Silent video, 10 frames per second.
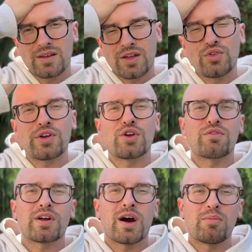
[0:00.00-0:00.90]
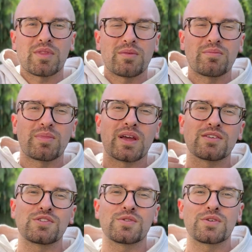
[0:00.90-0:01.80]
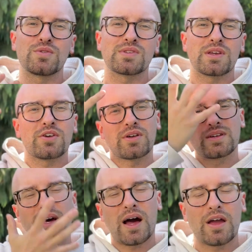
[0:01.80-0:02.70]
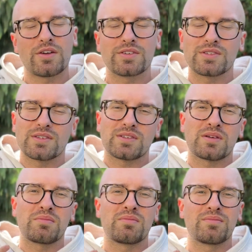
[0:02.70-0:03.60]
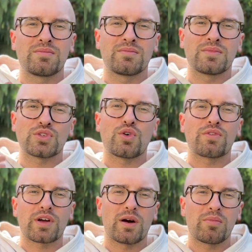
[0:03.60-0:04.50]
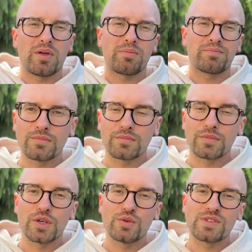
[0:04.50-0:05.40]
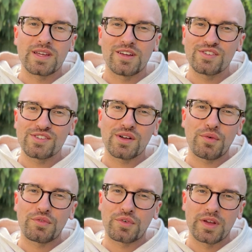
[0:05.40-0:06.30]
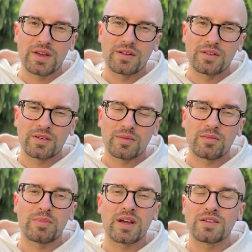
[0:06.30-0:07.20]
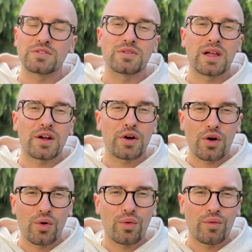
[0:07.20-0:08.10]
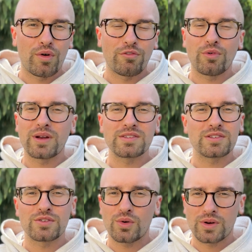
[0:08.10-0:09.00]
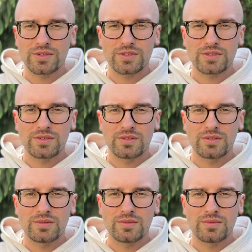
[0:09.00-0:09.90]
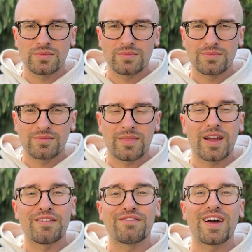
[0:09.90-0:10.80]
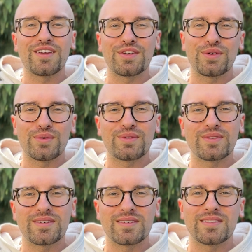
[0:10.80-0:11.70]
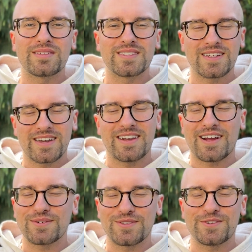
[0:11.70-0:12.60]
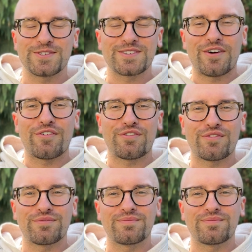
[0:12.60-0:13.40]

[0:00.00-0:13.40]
and you can overcome them because you are using your entire system to overcome them. You set yourself free because you let go of what isn't yours. I invite you to connect with yourself